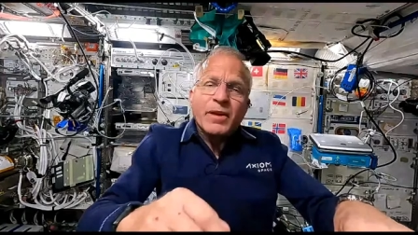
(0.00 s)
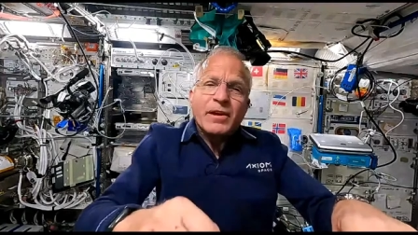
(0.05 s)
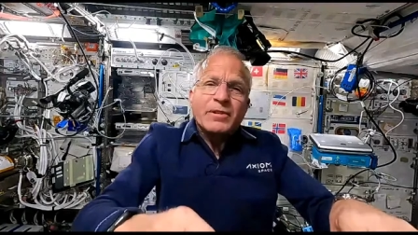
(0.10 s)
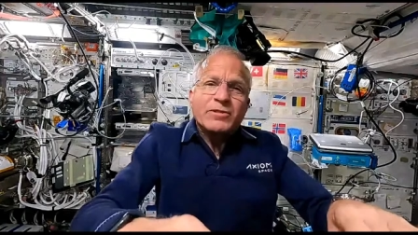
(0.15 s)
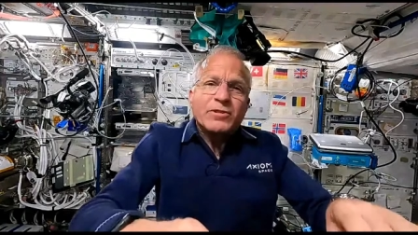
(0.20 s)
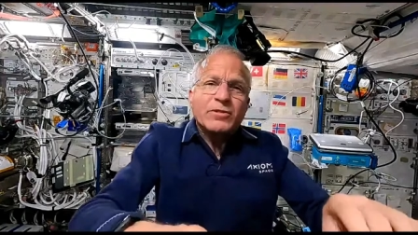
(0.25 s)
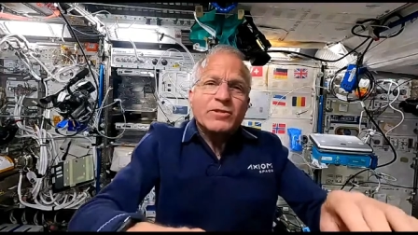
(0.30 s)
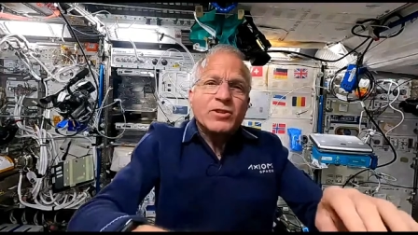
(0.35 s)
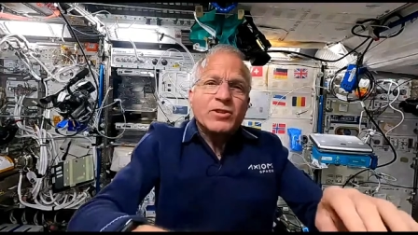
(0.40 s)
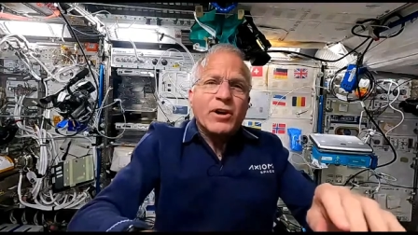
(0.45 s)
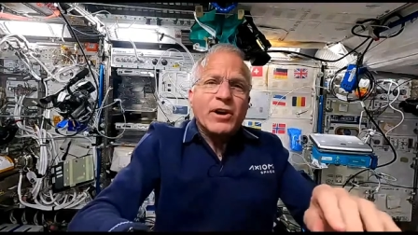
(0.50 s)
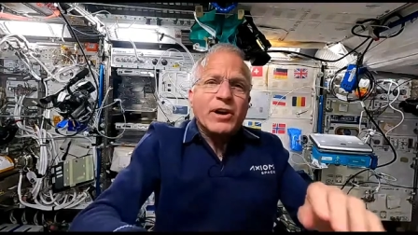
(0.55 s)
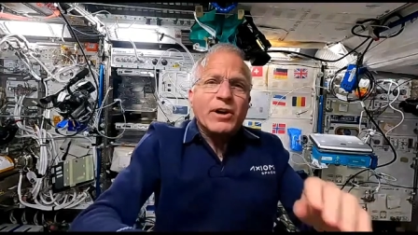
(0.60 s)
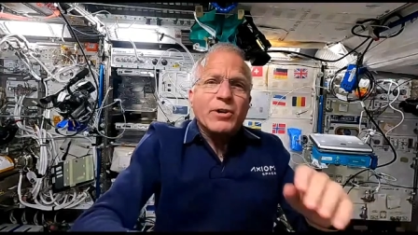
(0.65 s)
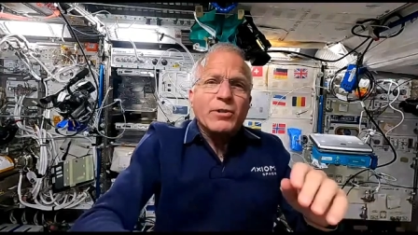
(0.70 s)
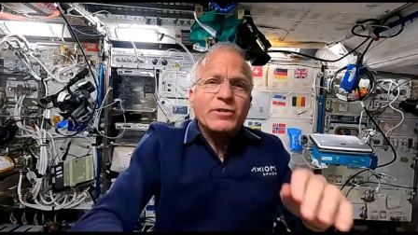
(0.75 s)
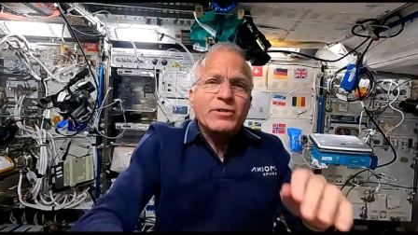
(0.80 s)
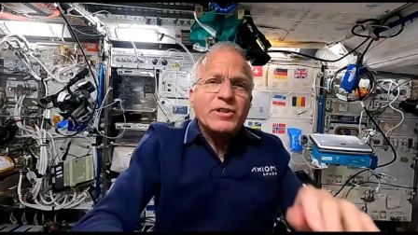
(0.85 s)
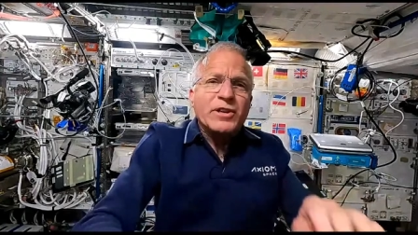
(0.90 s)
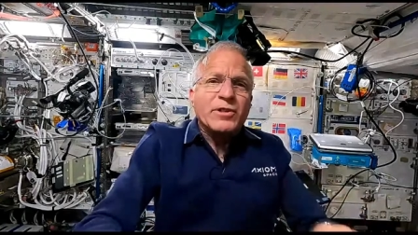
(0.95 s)
So Zara,
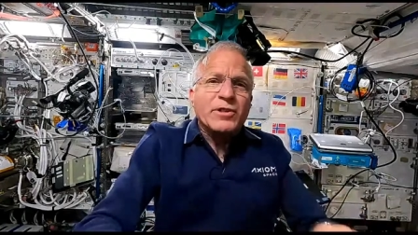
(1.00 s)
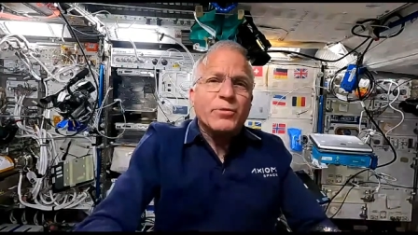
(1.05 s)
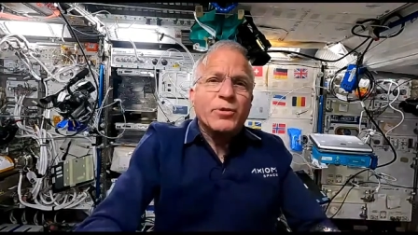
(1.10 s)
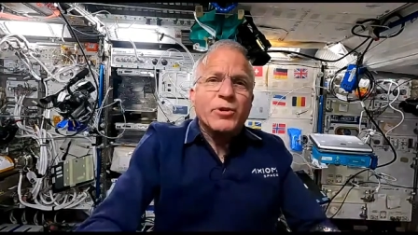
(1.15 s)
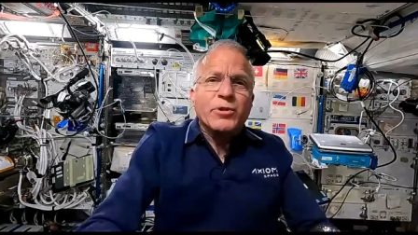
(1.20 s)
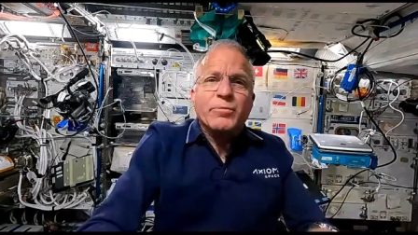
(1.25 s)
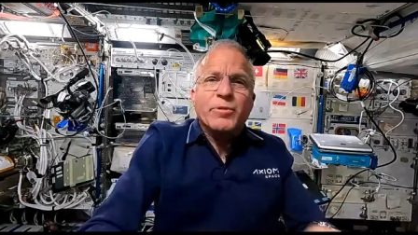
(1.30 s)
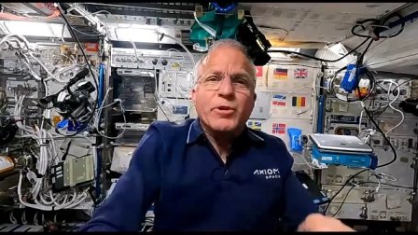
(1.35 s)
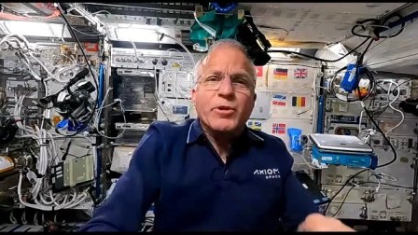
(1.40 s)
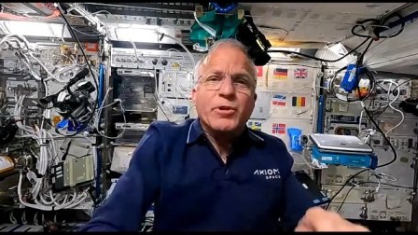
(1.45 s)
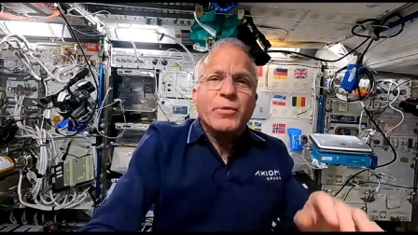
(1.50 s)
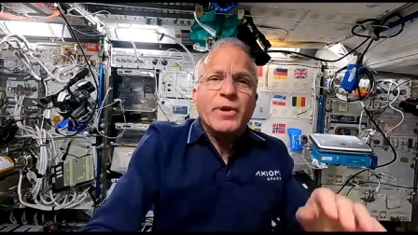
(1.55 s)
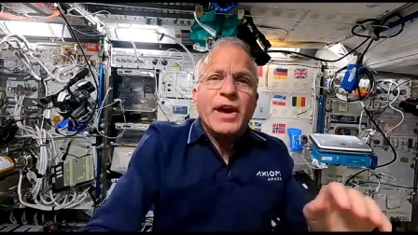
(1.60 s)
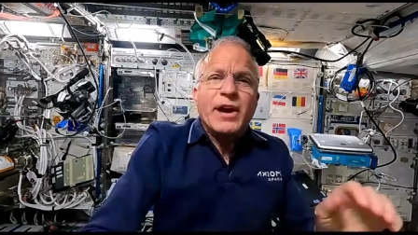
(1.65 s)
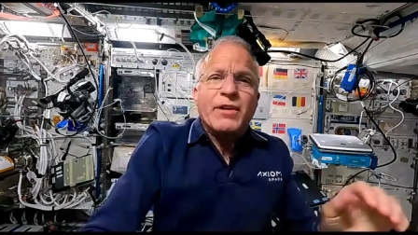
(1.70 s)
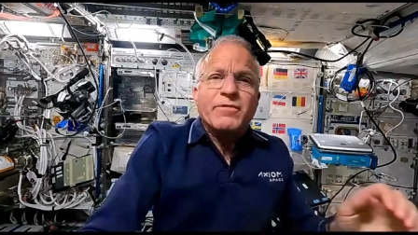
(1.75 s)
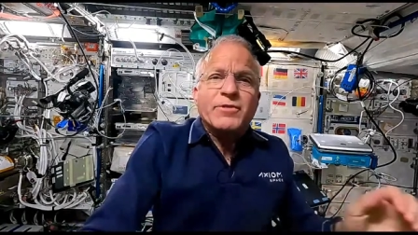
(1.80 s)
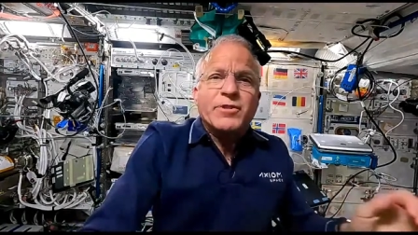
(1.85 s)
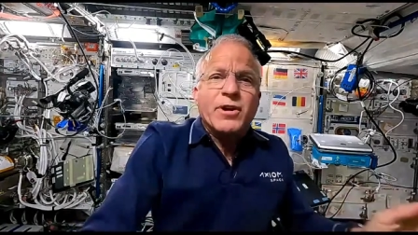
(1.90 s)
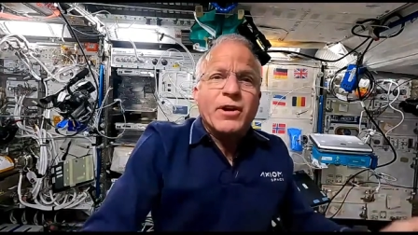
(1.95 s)
who's in the room? Who do we
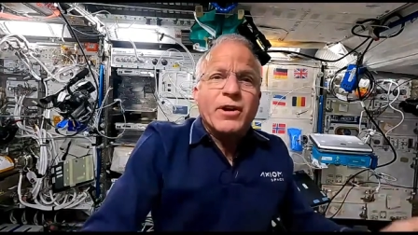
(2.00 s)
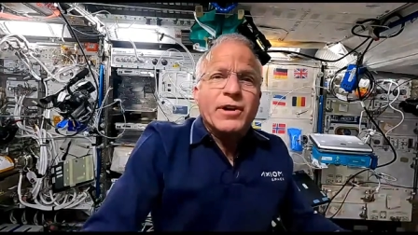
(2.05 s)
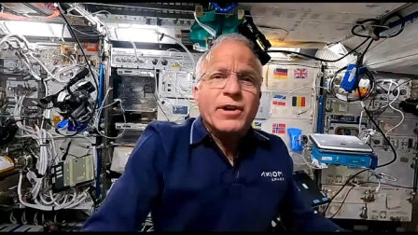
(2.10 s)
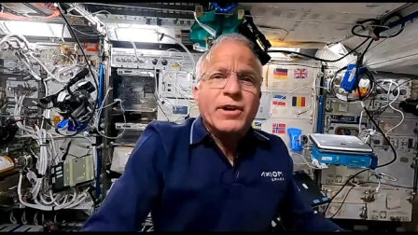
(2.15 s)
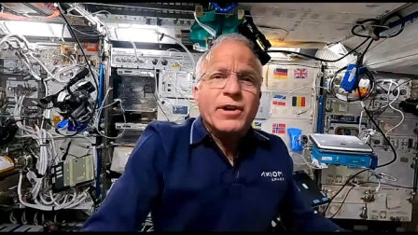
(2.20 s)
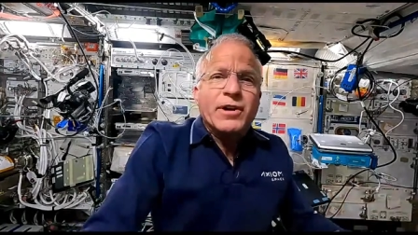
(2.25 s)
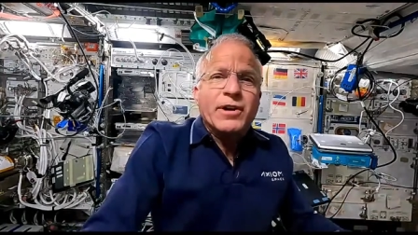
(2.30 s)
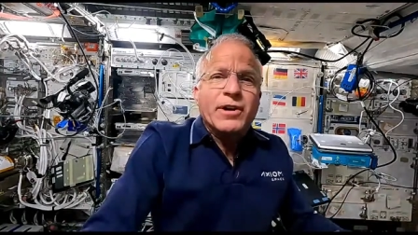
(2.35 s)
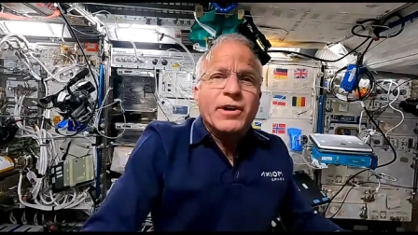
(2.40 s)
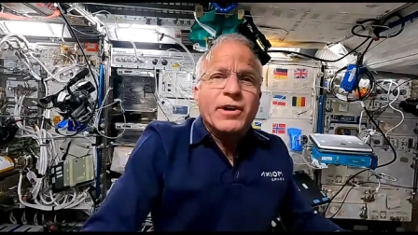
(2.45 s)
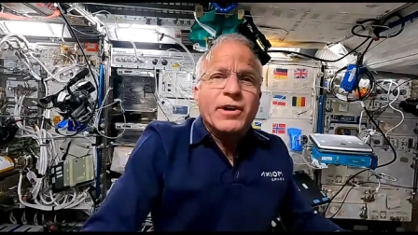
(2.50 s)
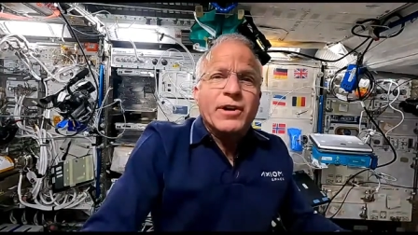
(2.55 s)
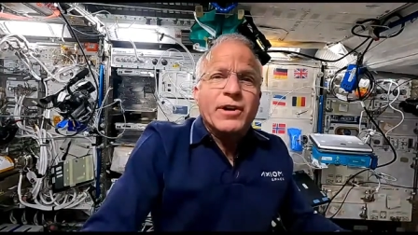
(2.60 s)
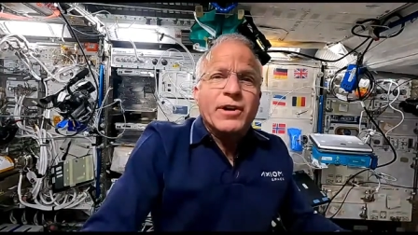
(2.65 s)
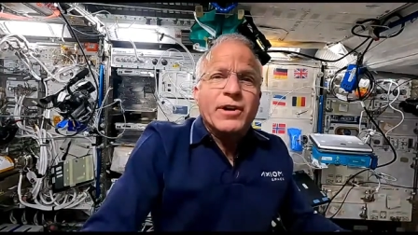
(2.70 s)
have talking today?